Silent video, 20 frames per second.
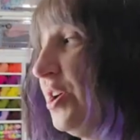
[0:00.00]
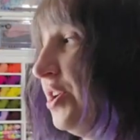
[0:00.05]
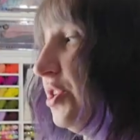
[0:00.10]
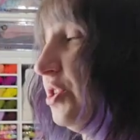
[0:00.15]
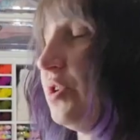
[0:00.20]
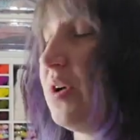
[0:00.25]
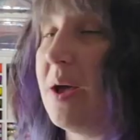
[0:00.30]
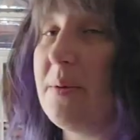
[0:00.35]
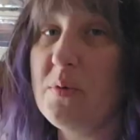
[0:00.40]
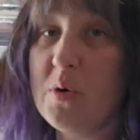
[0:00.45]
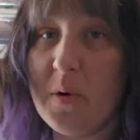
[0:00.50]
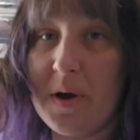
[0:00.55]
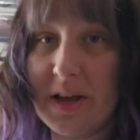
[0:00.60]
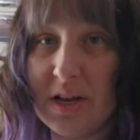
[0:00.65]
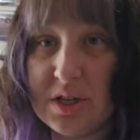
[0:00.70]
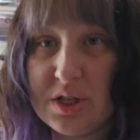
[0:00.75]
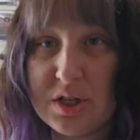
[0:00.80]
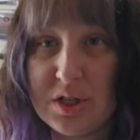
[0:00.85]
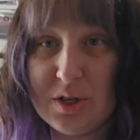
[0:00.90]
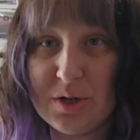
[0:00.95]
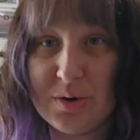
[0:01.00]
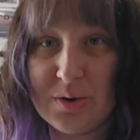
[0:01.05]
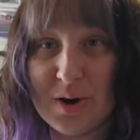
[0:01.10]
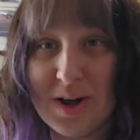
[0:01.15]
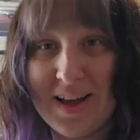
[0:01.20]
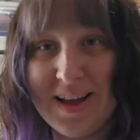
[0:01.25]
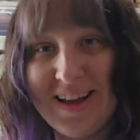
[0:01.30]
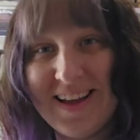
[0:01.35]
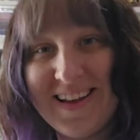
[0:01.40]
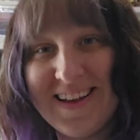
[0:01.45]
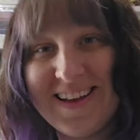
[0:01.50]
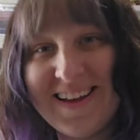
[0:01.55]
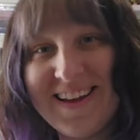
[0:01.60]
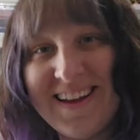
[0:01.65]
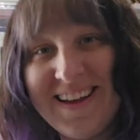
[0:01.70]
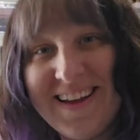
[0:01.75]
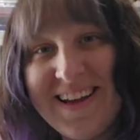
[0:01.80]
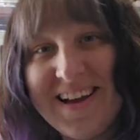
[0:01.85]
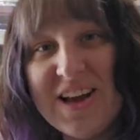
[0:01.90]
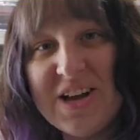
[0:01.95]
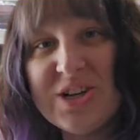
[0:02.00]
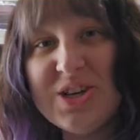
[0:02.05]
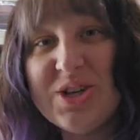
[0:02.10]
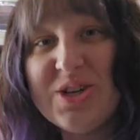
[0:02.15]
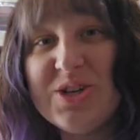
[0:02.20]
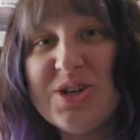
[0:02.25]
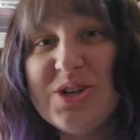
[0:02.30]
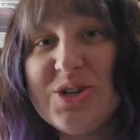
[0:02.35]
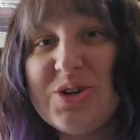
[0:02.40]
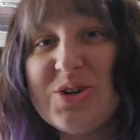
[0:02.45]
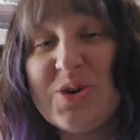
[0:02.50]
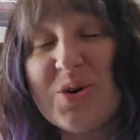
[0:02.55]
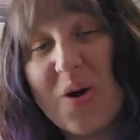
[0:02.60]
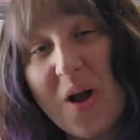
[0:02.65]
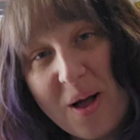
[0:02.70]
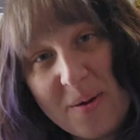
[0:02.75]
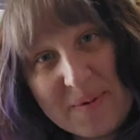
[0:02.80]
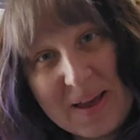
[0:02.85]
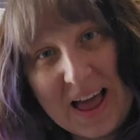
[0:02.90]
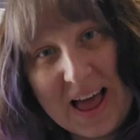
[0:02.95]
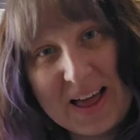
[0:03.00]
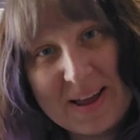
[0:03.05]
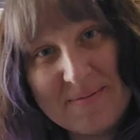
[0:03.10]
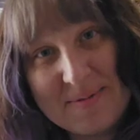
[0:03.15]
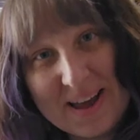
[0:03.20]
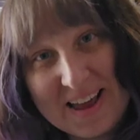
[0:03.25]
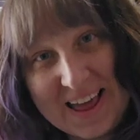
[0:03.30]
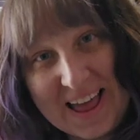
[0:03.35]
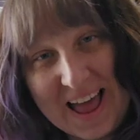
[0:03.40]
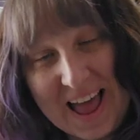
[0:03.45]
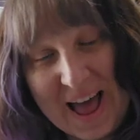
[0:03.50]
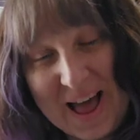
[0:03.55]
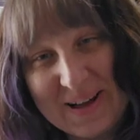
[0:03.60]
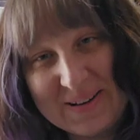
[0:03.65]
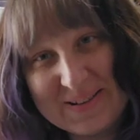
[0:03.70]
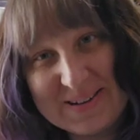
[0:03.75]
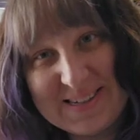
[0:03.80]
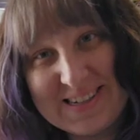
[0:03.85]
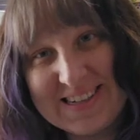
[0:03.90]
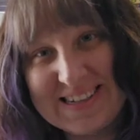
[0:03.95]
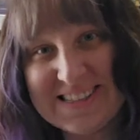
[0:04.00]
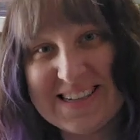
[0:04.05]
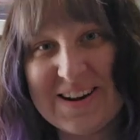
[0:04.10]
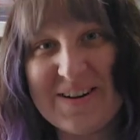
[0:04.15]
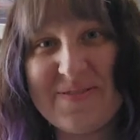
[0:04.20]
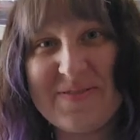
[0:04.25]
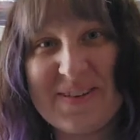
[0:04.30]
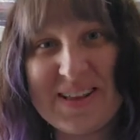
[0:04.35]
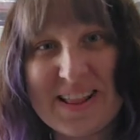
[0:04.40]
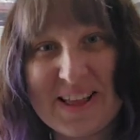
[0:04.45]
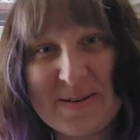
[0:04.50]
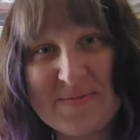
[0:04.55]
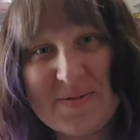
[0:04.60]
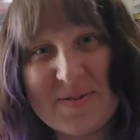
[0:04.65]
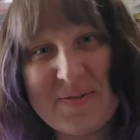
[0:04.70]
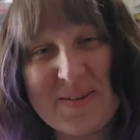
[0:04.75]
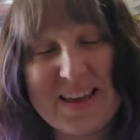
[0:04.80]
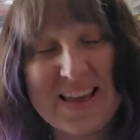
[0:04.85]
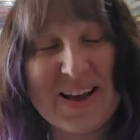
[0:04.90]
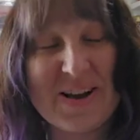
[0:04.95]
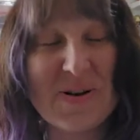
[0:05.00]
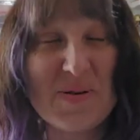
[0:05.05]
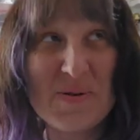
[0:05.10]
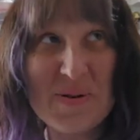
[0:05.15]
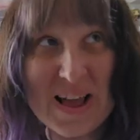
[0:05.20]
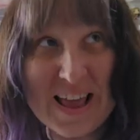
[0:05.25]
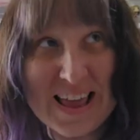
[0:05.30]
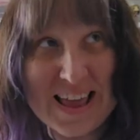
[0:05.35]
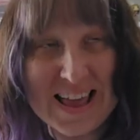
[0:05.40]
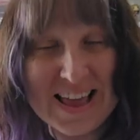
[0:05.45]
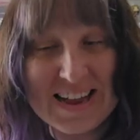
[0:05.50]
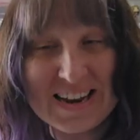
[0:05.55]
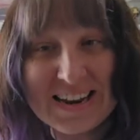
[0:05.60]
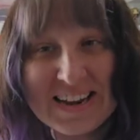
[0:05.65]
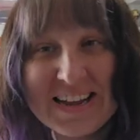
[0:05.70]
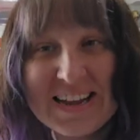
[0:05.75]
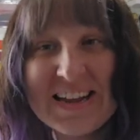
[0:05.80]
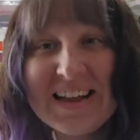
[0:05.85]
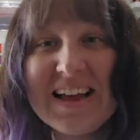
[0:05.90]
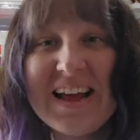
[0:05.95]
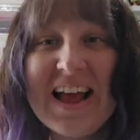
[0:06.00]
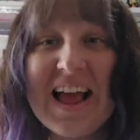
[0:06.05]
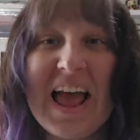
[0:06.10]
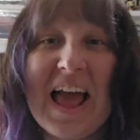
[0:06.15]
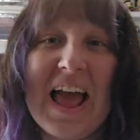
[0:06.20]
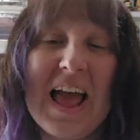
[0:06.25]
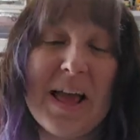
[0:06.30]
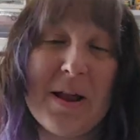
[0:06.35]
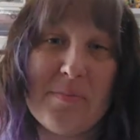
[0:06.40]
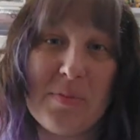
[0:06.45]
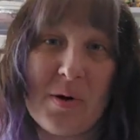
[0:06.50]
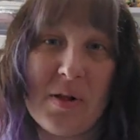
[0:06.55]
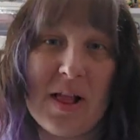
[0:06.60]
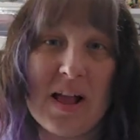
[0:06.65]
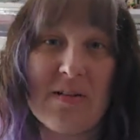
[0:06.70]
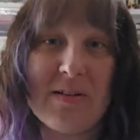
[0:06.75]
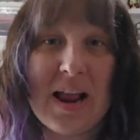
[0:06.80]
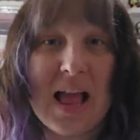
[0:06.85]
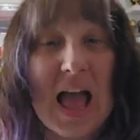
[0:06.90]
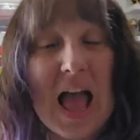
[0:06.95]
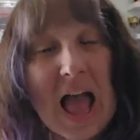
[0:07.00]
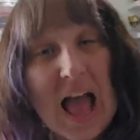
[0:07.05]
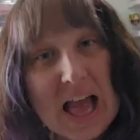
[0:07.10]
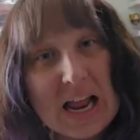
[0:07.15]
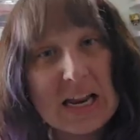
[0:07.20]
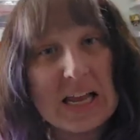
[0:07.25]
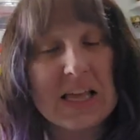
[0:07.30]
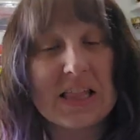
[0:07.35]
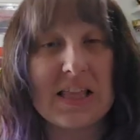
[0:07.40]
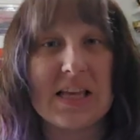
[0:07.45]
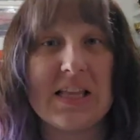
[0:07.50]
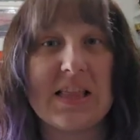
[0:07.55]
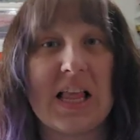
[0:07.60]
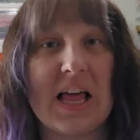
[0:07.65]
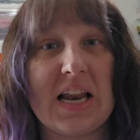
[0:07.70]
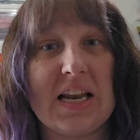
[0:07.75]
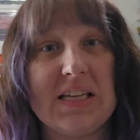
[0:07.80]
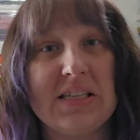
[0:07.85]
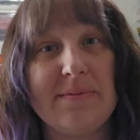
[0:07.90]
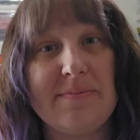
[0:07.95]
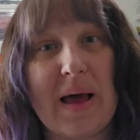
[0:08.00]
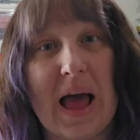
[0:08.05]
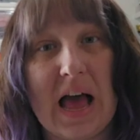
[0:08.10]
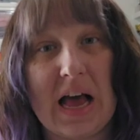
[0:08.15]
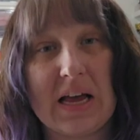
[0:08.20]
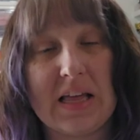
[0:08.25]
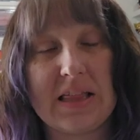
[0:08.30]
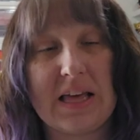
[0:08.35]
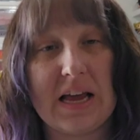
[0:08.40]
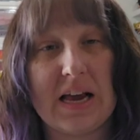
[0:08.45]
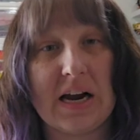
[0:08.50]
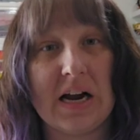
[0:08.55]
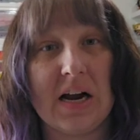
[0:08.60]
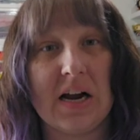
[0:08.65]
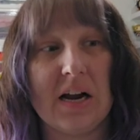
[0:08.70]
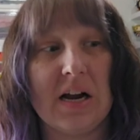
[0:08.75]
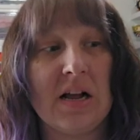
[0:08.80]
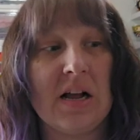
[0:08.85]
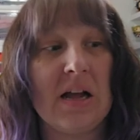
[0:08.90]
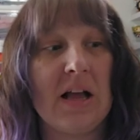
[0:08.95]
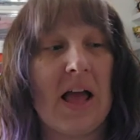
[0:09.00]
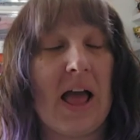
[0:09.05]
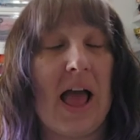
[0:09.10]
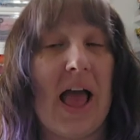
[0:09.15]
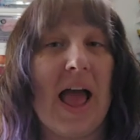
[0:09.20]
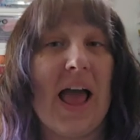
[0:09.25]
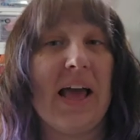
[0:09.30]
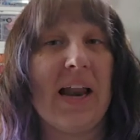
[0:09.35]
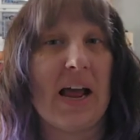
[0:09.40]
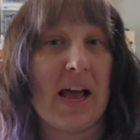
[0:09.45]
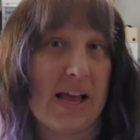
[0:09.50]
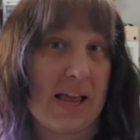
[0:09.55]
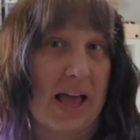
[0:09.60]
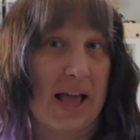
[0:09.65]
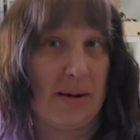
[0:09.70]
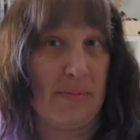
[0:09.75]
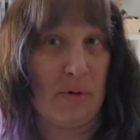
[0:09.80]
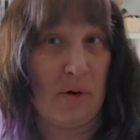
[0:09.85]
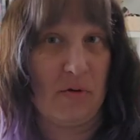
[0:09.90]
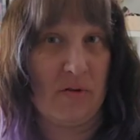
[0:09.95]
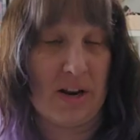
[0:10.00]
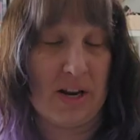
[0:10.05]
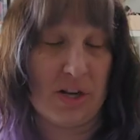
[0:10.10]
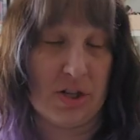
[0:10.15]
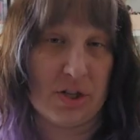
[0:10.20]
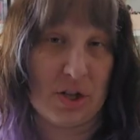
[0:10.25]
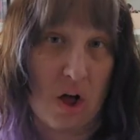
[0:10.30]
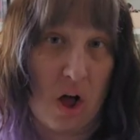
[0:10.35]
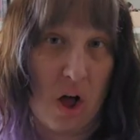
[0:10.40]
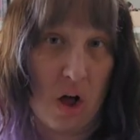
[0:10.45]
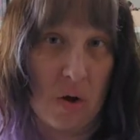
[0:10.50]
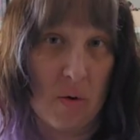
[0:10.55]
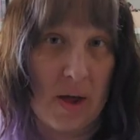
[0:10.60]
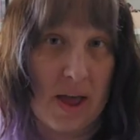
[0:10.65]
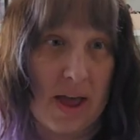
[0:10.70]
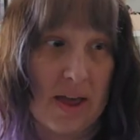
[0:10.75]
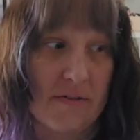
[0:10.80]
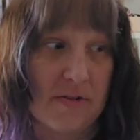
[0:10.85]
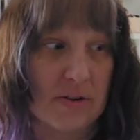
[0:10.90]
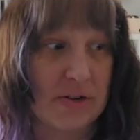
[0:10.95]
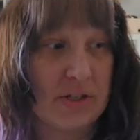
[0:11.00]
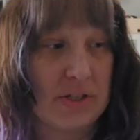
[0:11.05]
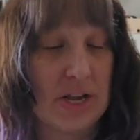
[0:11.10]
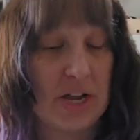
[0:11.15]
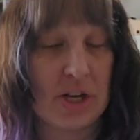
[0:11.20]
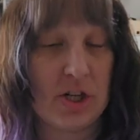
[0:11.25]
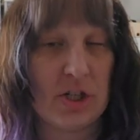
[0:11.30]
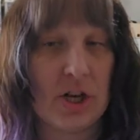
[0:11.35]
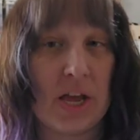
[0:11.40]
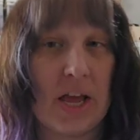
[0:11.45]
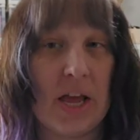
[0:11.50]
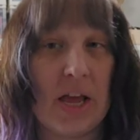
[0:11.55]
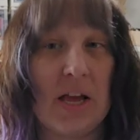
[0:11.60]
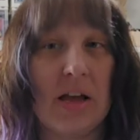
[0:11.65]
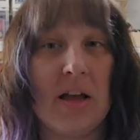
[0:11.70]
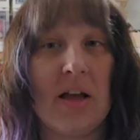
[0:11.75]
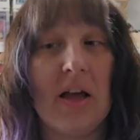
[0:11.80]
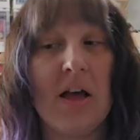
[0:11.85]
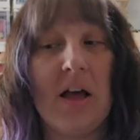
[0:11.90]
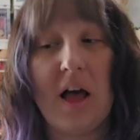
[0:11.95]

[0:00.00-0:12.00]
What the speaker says: So I'm going to crawl behind my couch because I don't feel like moving it quite yet and pull out anything that is back there and again move it into the hallway for staging.